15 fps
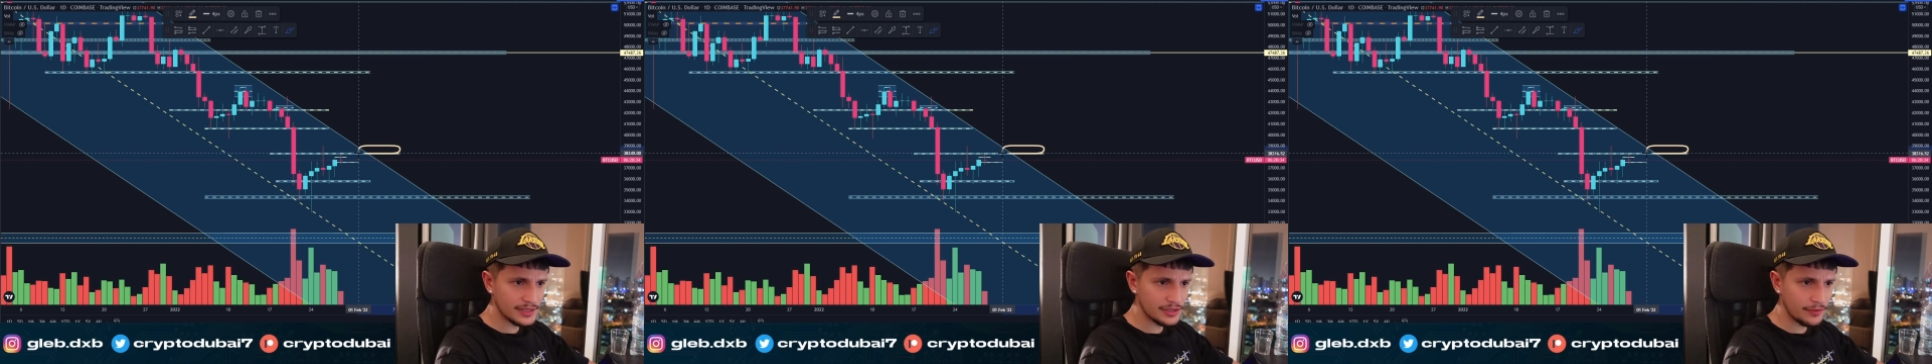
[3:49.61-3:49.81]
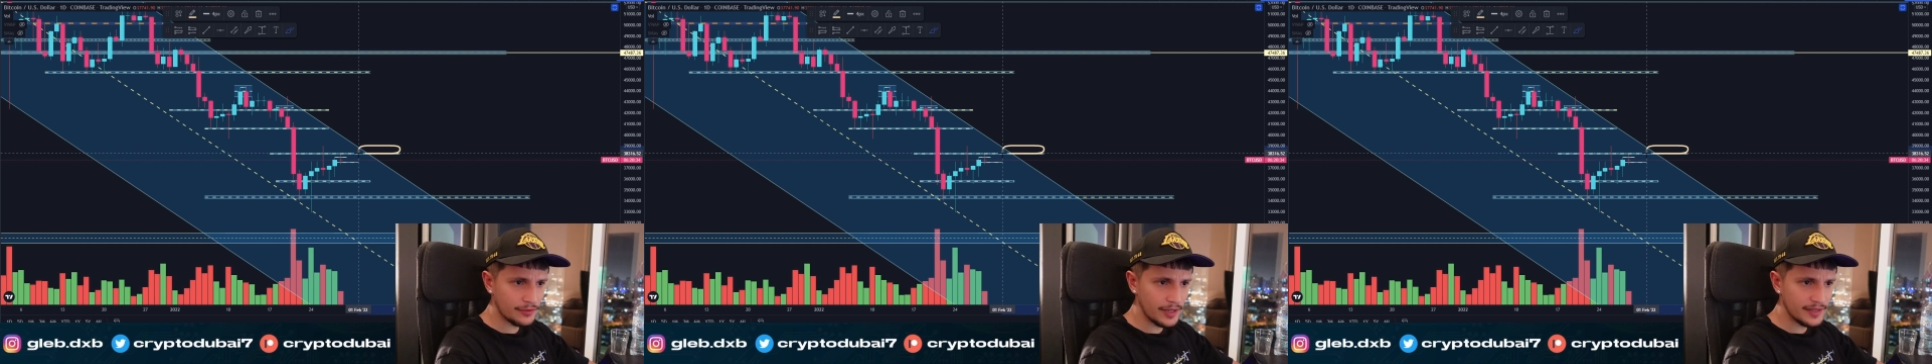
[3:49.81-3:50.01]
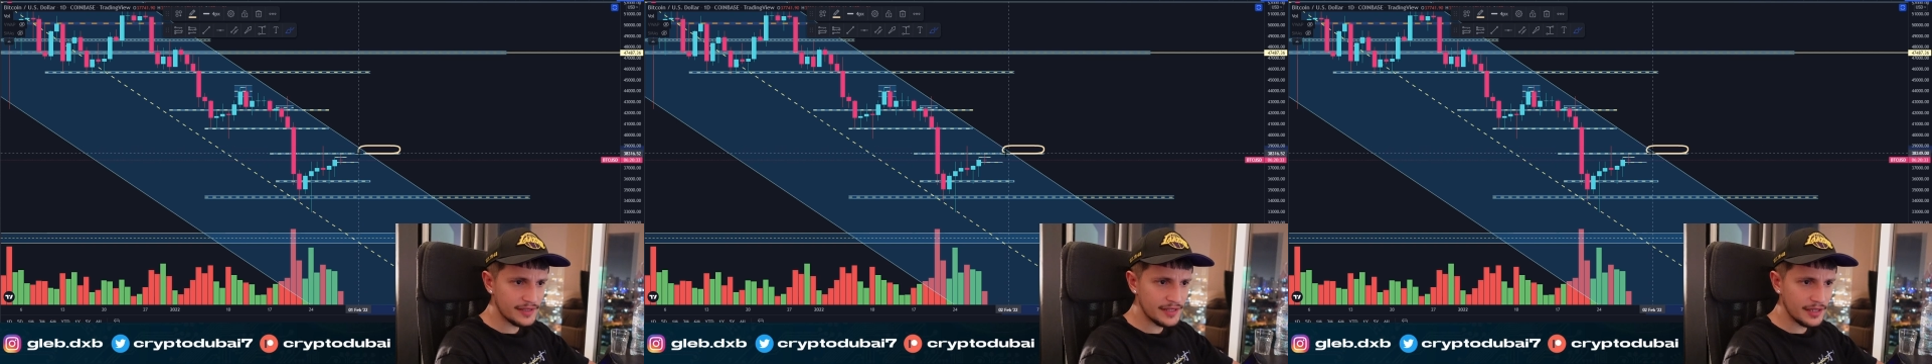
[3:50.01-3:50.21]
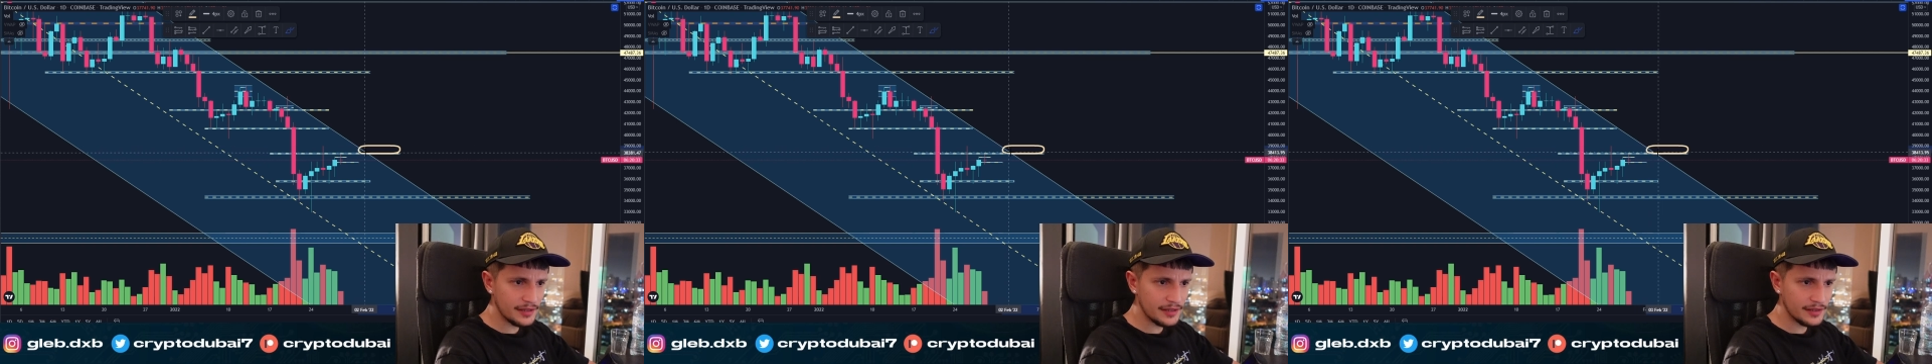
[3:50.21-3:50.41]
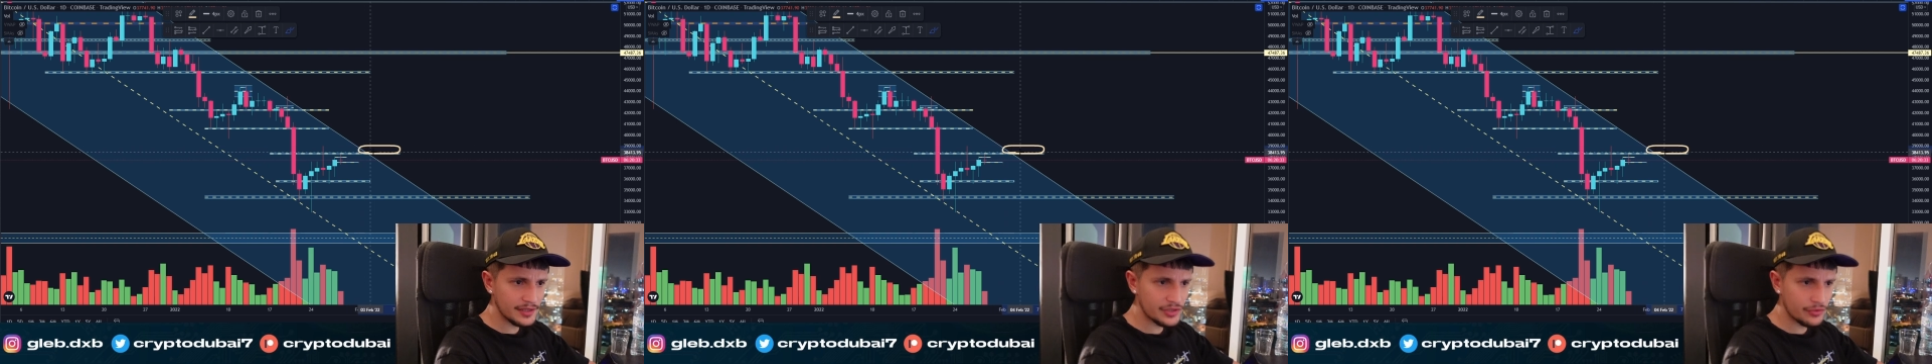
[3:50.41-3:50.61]
right here in
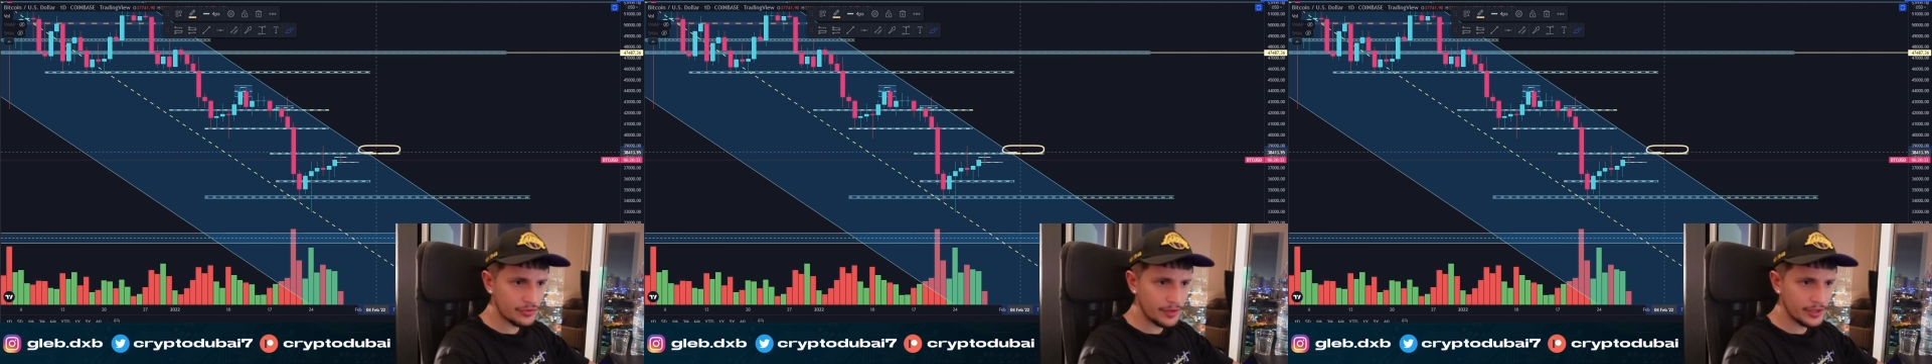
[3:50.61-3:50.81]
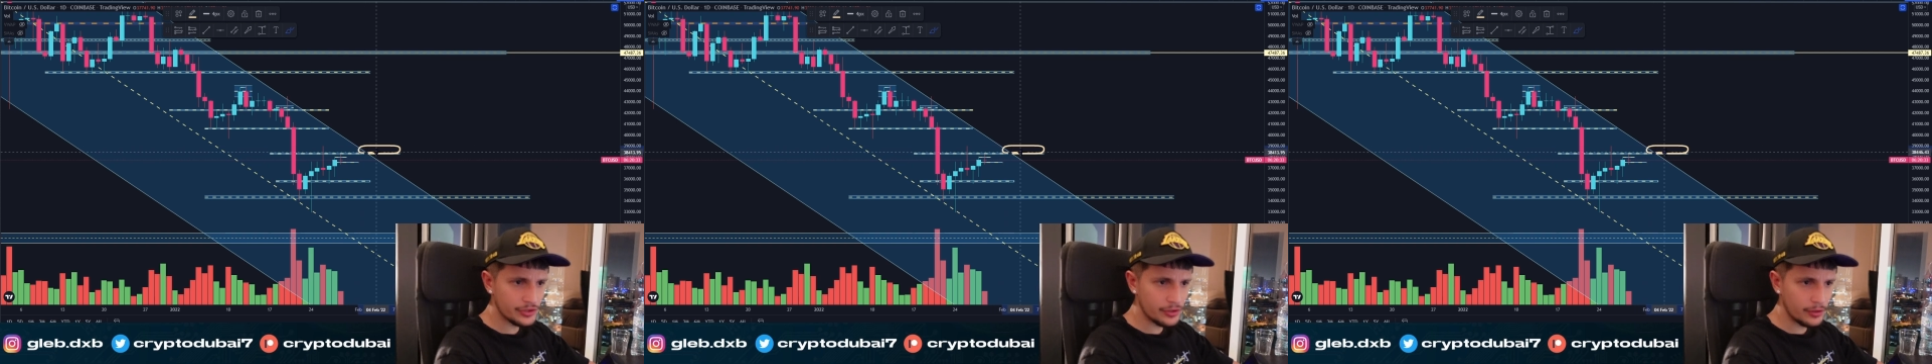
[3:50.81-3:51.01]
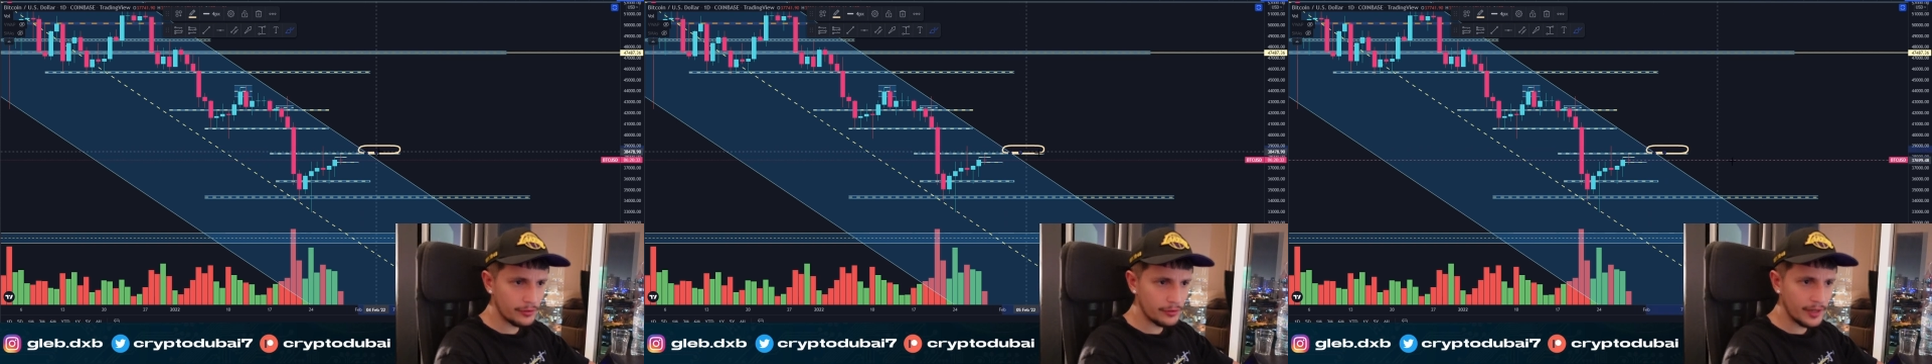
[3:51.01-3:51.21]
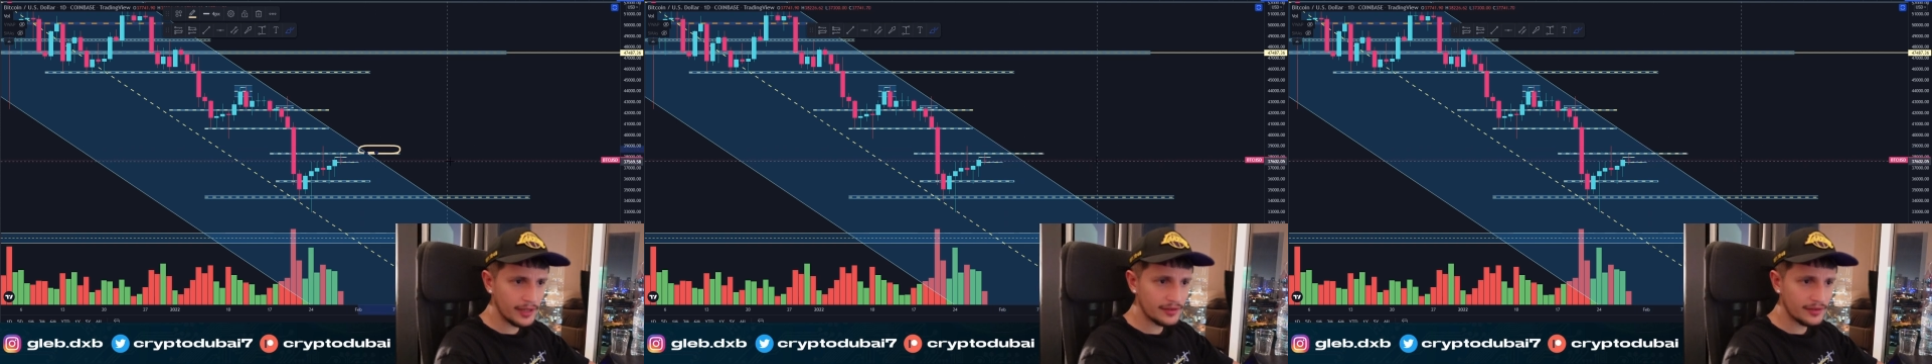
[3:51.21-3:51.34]
this range, all right?